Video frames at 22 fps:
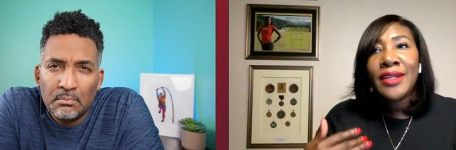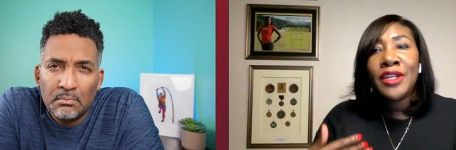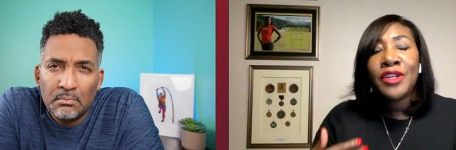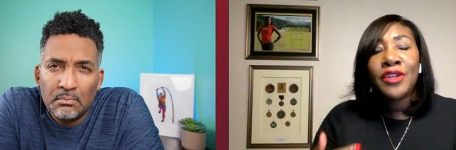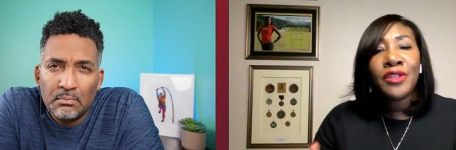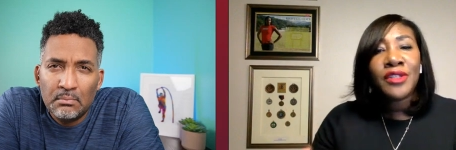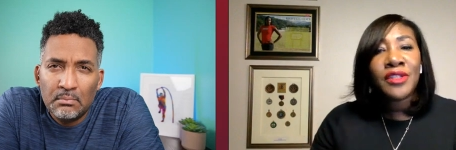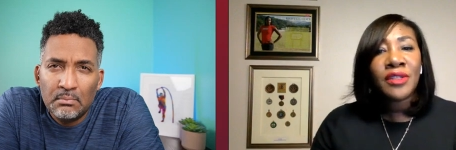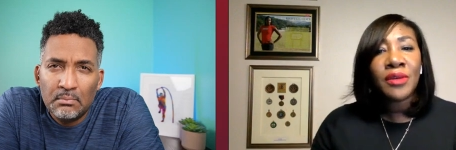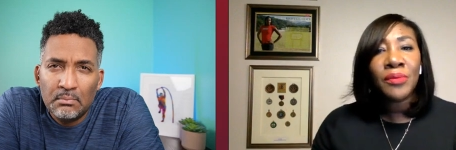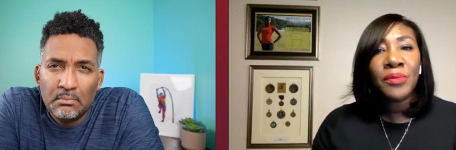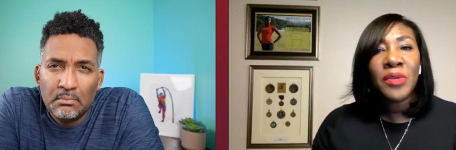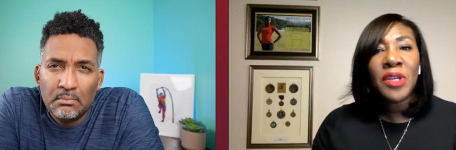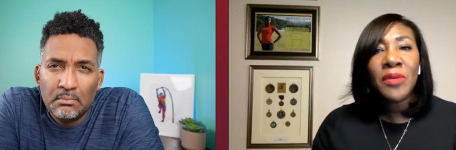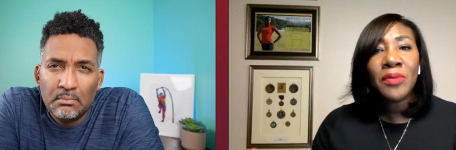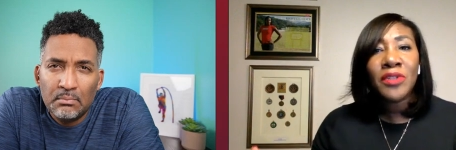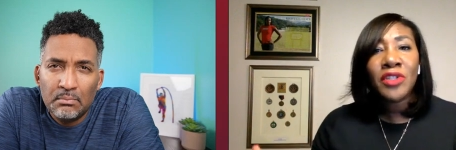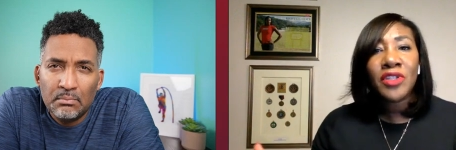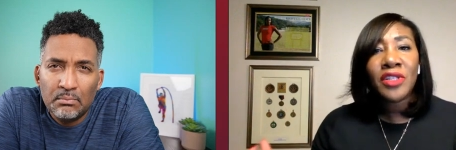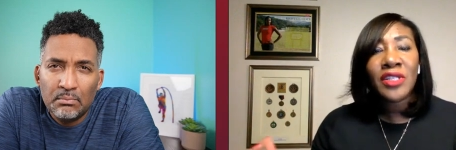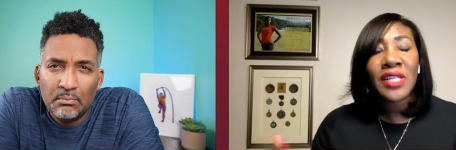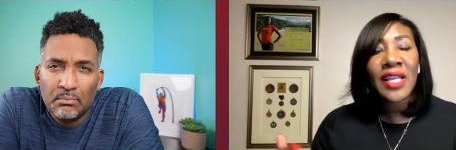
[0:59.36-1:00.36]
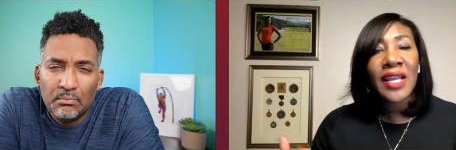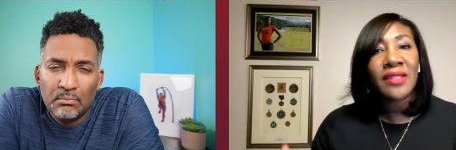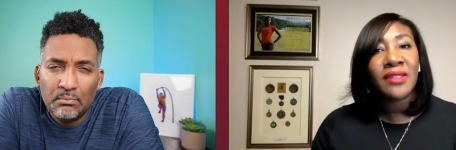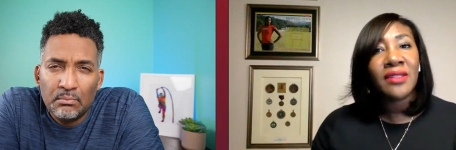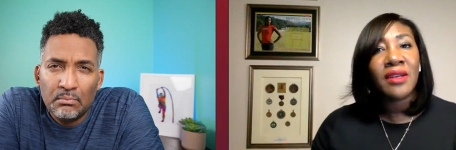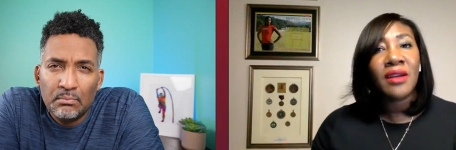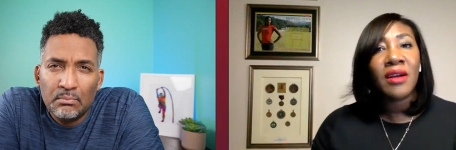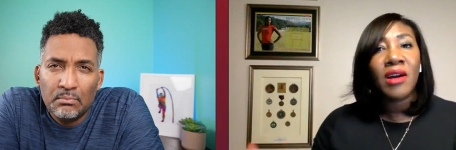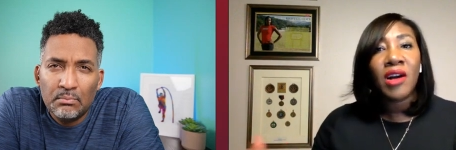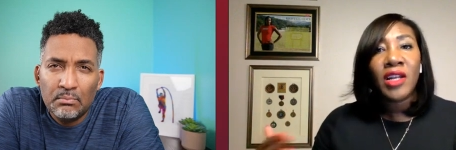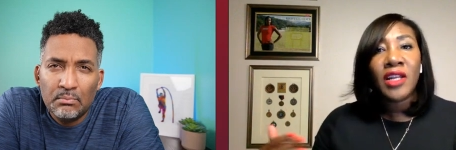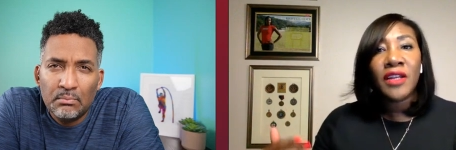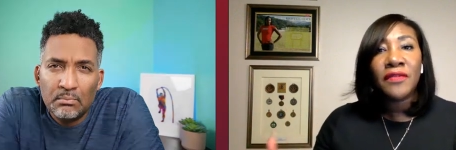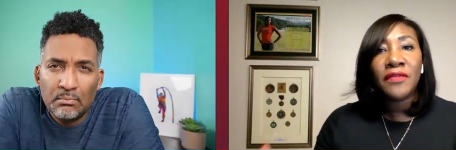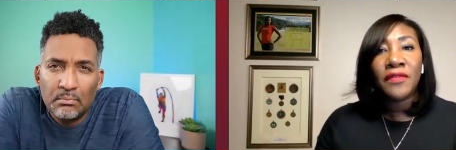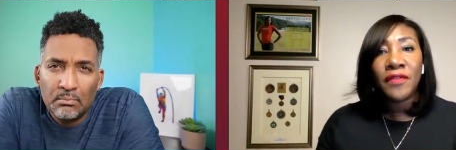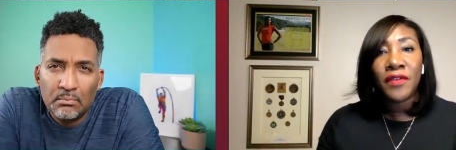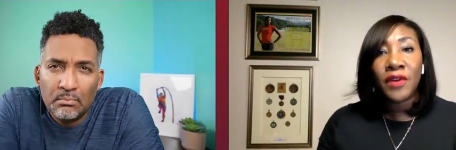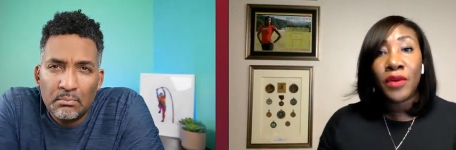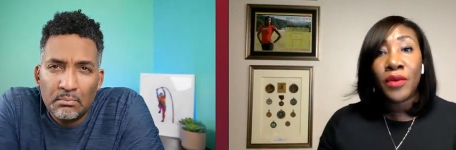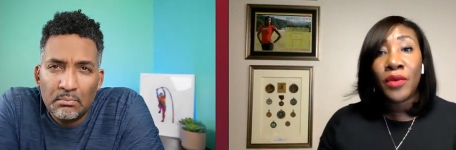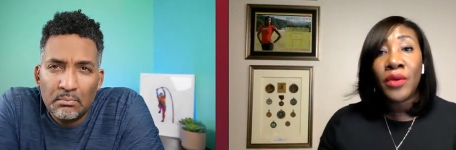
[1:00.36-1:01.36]
Speaker 1: You know, some people just like to call it
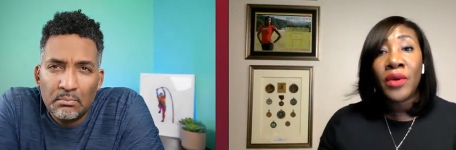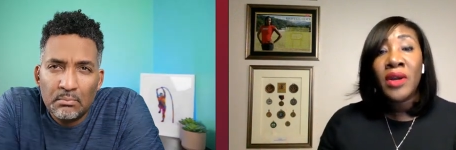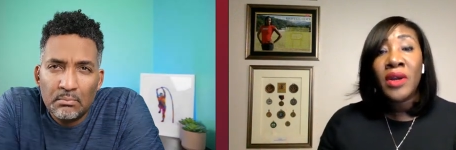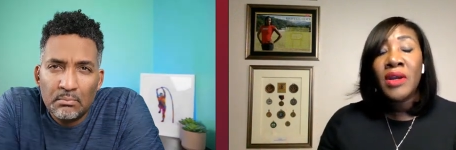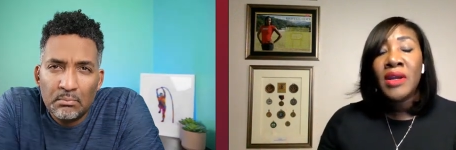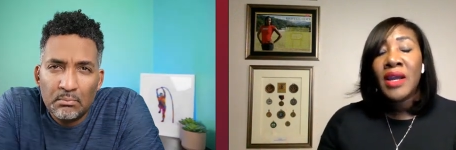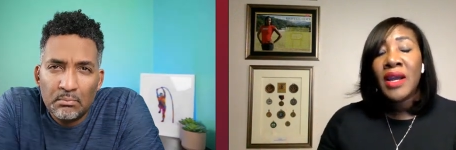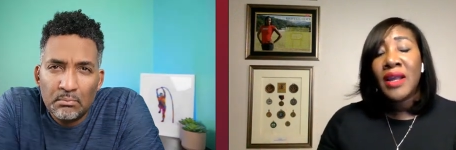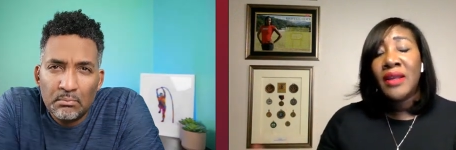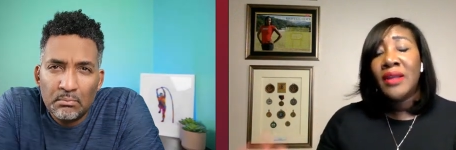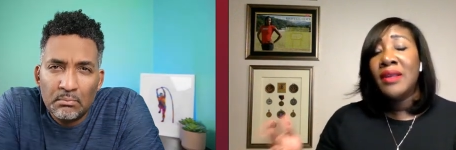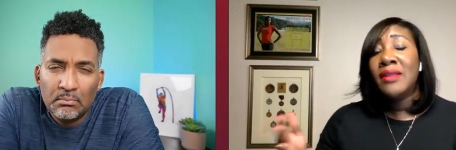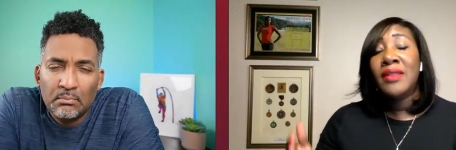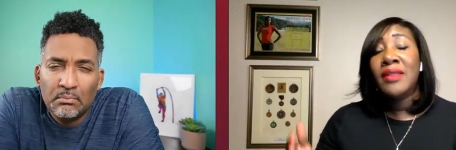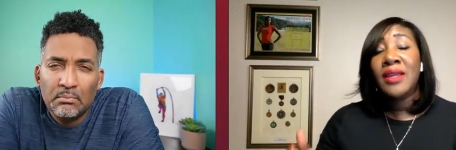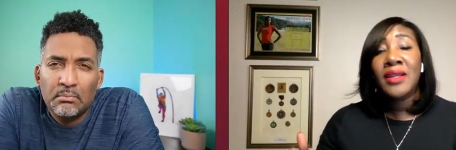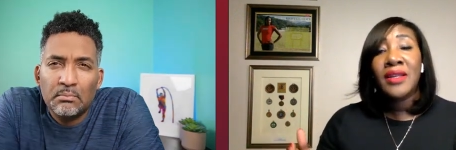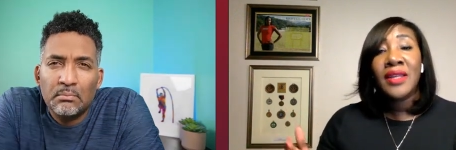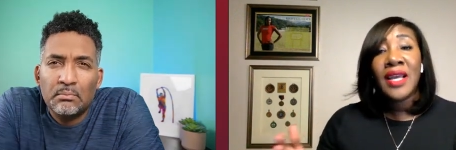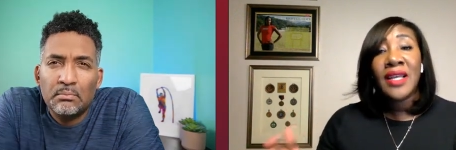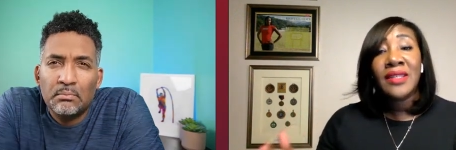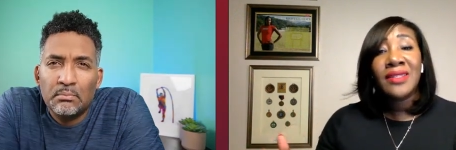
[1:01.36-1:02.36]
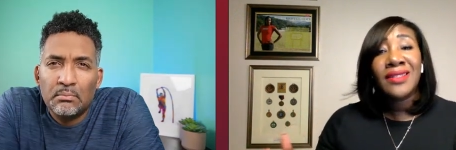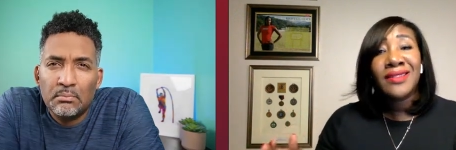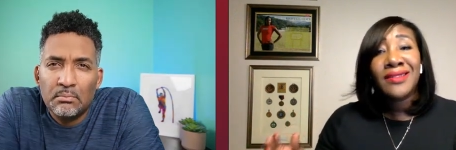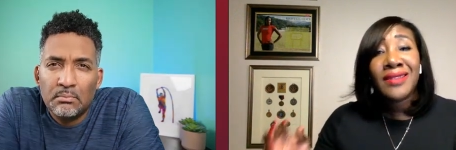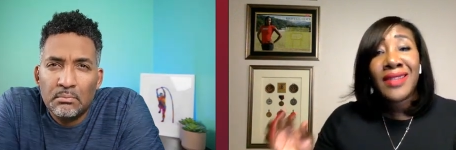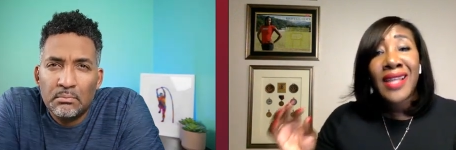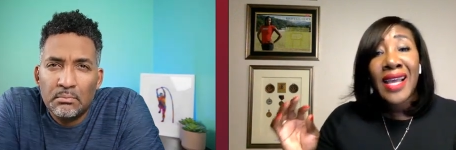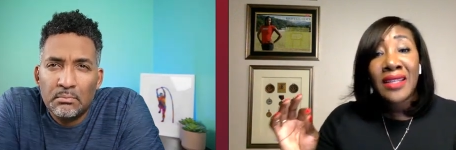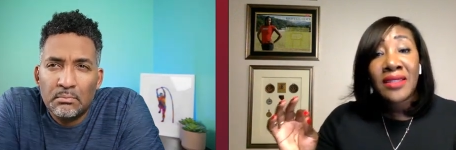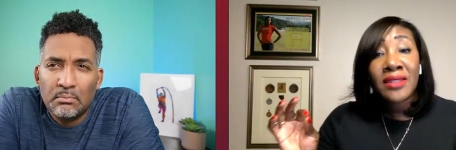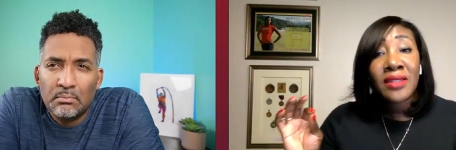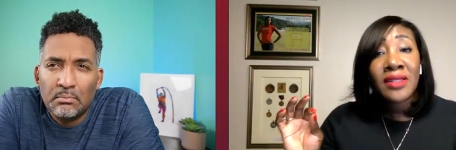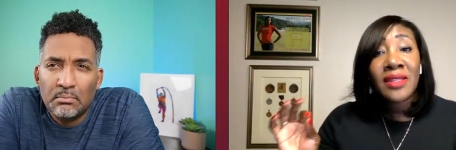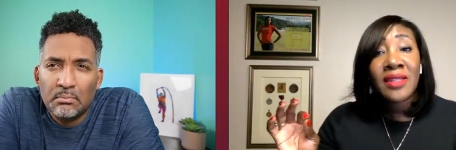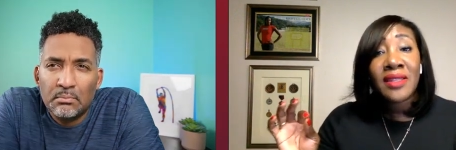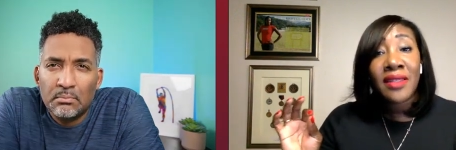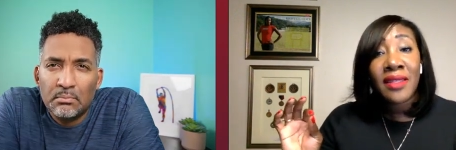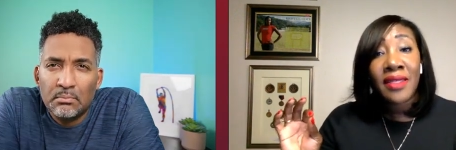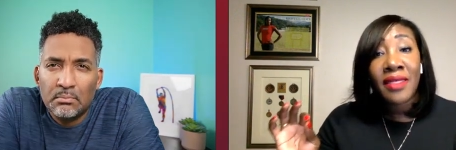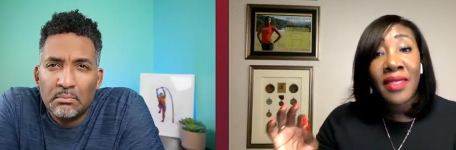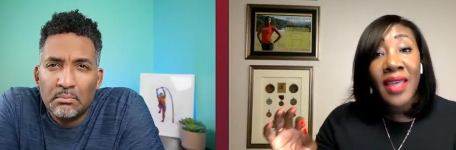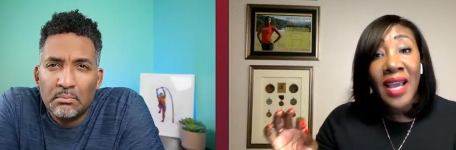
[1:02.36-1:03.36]
flow. And I think
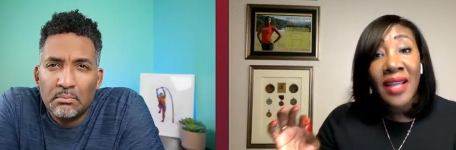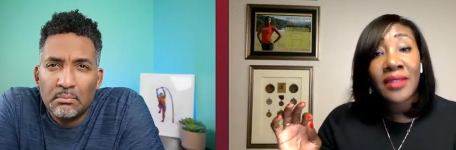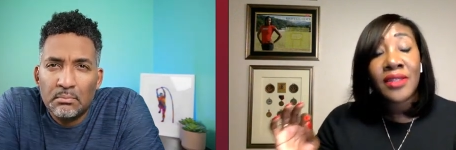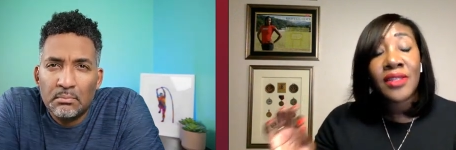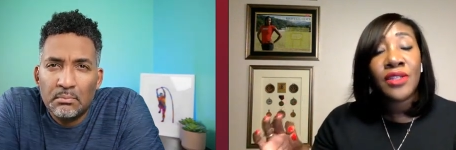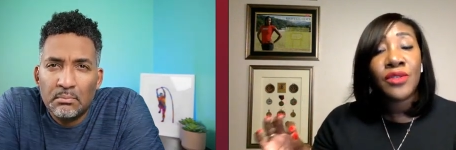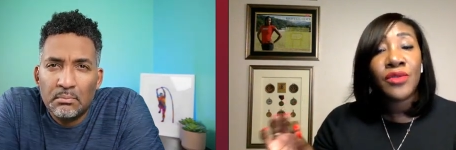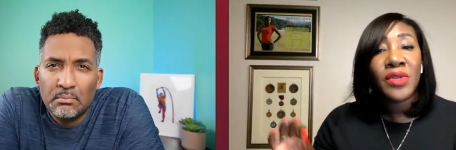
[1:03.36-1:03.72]
that